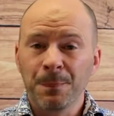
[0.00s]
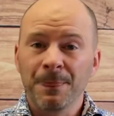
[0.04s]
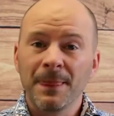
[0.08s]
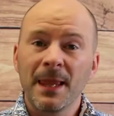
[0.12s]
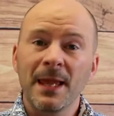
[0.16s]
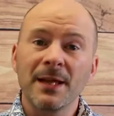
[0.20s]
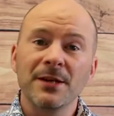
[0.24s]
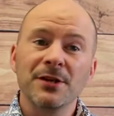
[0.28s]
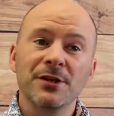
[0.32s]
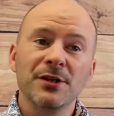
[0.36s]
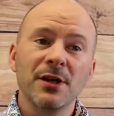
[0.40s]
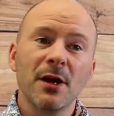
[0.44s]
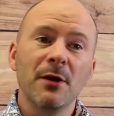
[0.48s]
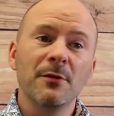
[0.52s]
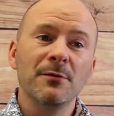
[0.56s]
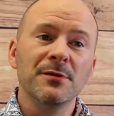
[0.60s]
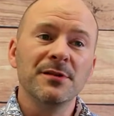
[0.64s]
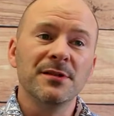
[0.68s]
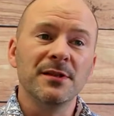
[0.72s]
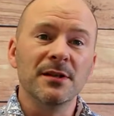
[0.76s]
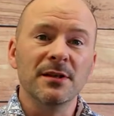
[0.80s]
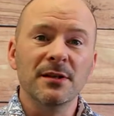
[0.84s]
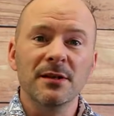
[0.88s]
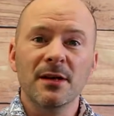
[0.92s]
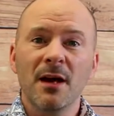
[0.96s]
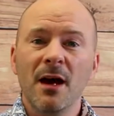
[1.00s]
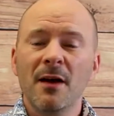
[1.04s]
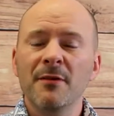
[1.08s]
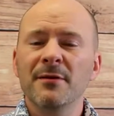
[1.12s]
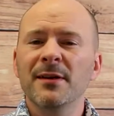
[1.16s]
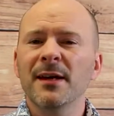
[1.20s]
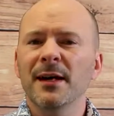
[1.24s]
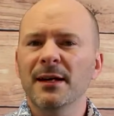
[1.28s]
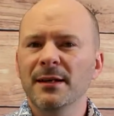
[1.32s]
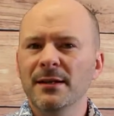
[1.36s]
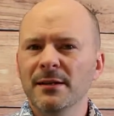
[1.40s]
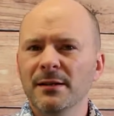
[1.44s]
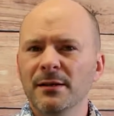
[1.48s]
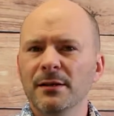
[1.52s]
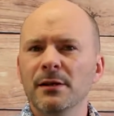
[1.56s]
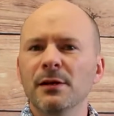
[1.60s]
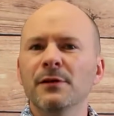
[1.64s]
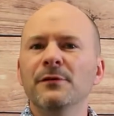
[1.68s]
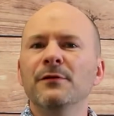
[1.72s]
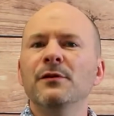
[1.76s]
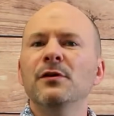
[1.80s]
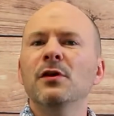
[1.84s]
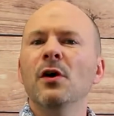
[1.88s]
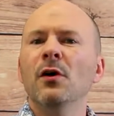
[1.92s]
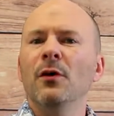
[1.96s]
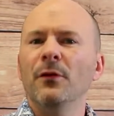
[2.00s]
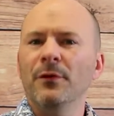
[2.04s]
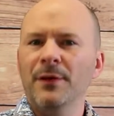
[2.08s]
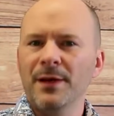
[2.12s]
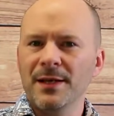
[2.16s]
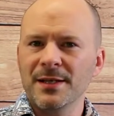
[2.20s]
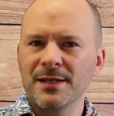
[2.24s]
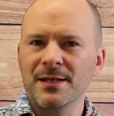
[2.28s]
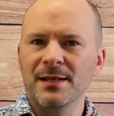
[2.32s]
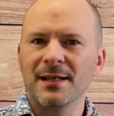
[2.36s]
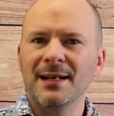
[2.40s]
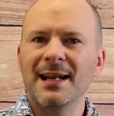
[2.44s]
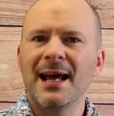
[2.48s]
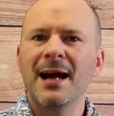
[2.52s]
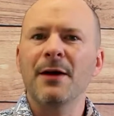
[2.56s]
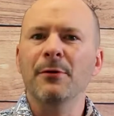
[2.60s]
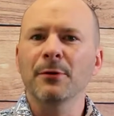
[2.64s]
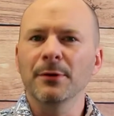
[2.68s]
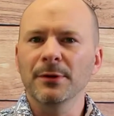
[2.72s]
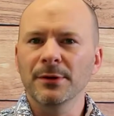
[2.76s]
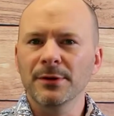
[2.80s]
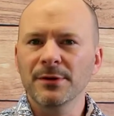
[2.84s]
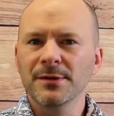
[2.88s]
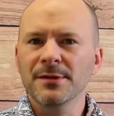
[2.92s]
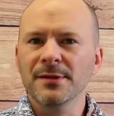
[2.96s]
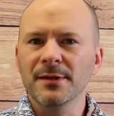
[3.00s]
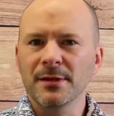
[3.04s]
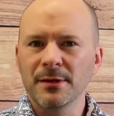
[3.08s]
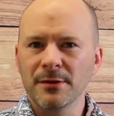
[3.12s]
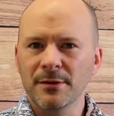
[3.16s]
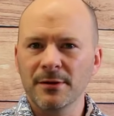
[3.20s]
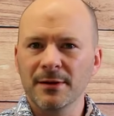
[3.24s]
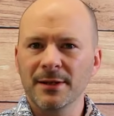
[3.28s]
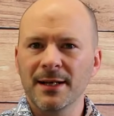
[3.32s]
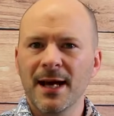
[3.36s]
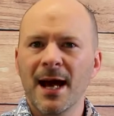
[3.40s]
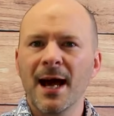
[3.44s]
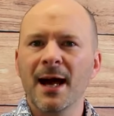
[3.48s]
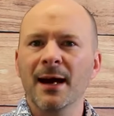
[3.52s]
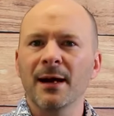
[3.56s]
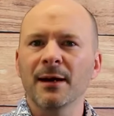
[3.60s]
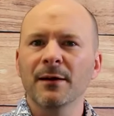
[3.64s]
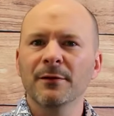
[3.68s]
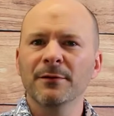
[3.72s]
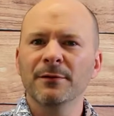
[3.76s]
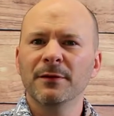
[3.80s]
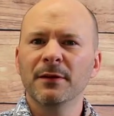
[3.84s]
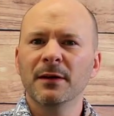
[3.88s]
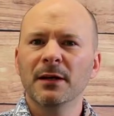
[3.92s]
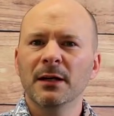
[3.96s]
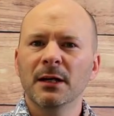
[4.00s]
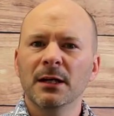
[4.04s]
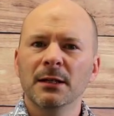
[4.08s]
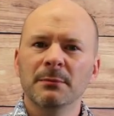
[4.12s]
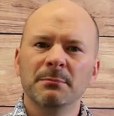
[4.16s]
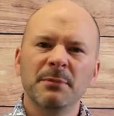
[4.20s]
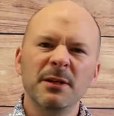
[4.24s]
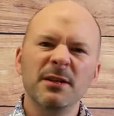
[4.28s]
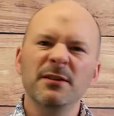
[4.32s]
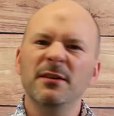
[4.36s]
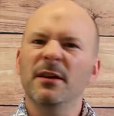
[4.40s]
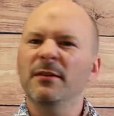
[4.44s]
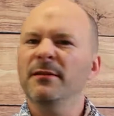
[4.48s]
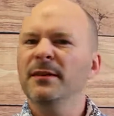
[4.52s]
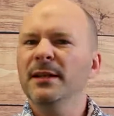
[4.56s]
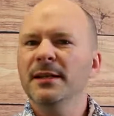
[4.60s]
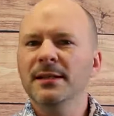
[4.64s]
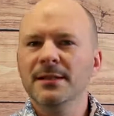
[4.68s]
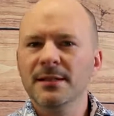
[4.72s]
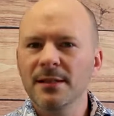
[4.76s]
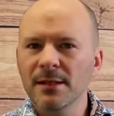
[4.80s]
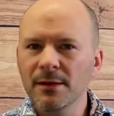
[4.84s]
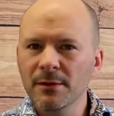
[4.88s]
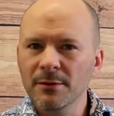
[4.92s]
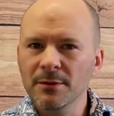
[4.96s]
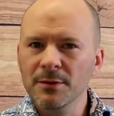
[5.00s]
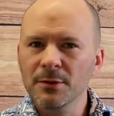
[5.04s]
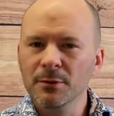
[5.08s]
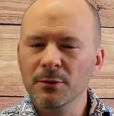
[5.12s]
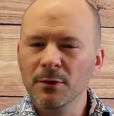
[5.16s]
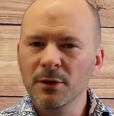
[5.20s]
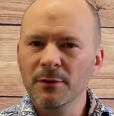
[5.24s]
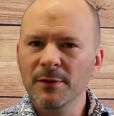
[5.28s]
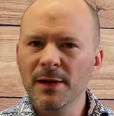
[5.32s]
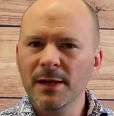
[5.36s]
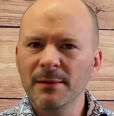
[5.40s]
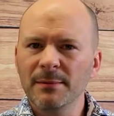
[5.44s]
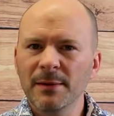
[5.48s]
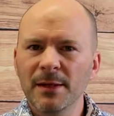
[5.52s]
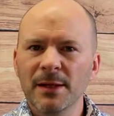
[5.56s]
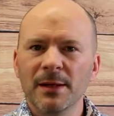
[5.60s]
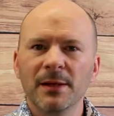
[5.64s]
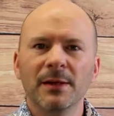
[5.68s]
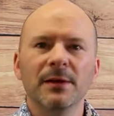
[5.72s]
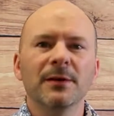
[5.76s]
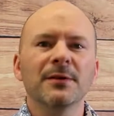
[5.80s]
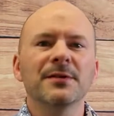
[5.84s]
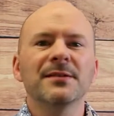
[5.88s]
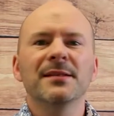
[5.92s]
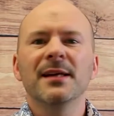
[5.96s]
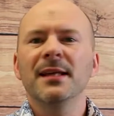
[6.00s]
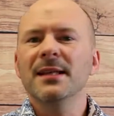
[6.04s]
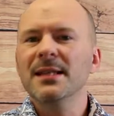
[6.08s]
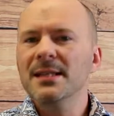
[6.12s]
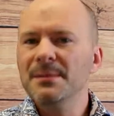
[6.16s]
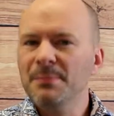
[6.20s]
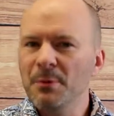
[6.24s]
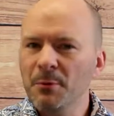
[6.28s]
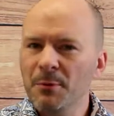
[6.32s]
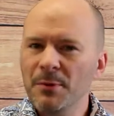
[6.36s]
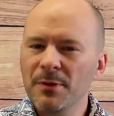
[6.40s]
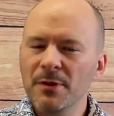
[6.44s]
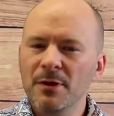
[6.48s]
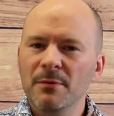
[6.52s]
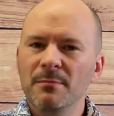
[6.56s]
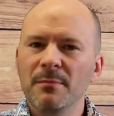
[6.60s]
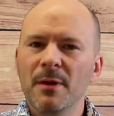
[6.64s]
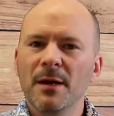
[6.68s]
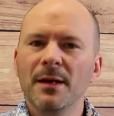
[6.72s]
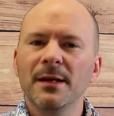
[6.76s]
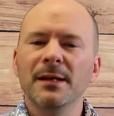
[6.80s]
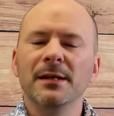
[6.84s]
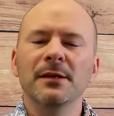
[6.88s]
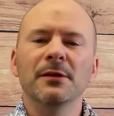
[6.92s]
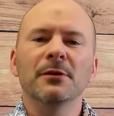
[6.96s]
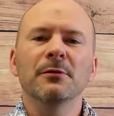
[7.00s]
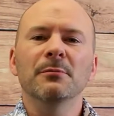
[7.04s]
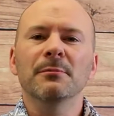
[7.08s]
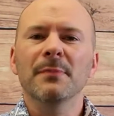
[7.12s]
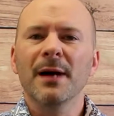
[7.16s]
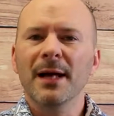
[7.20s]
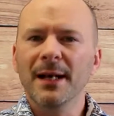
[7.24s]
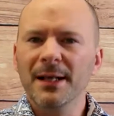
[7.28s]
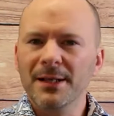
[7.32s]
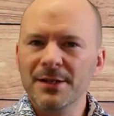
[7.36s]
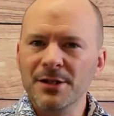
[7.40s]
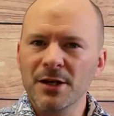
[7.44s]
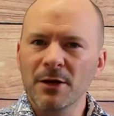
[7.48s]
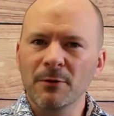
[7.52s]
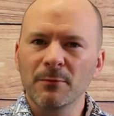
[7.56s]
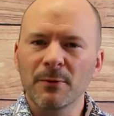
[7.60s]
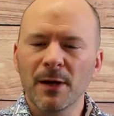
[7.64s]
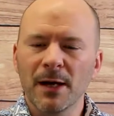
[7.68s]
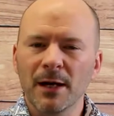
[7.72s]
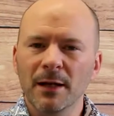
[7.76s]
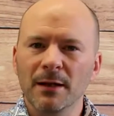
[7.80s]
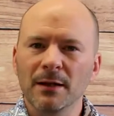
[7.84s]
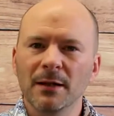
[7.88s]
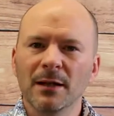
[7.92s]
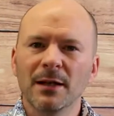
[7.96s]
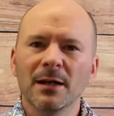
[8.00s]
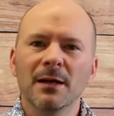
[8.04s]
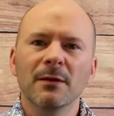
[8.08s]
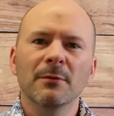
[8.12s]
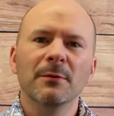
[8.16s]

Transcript: It shows that, okay, you've got this allowance that you can have, but you don't need to use all of it. You're sensible with your money, you manage it well.